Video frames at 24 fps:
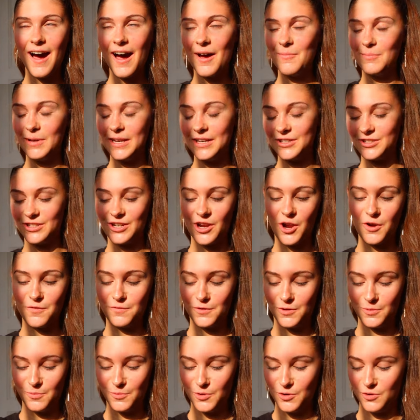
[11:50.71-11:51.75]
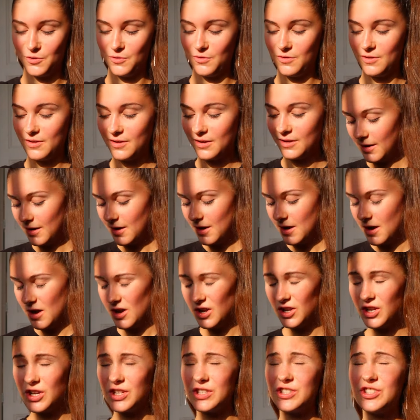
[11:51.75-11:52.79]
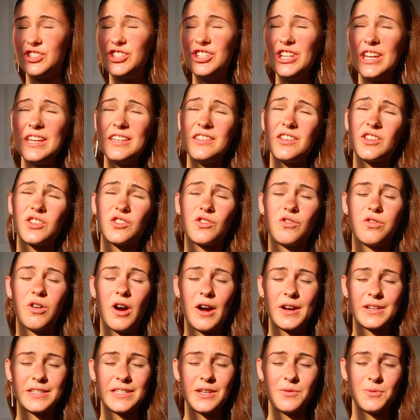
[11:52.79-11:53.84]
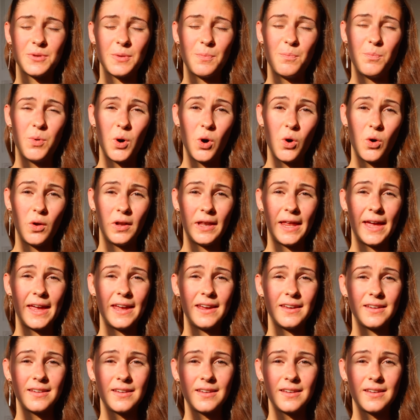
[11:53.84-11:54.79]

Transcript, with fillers: I'm literally over the moon. Because Jesus Christ, it was a ball ache.